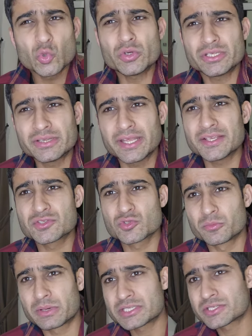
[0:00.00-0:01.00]
don't think
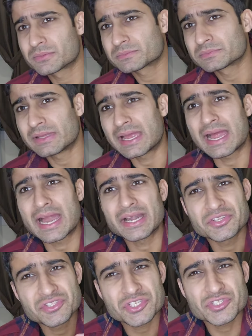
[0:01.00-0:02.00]
so much
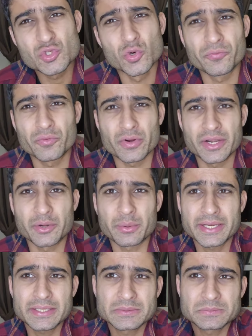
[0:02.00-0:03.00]
and just go for
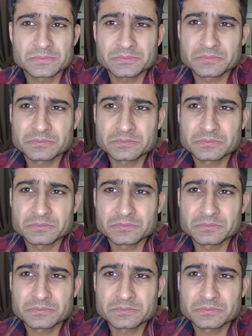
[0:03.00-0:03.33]
it, right?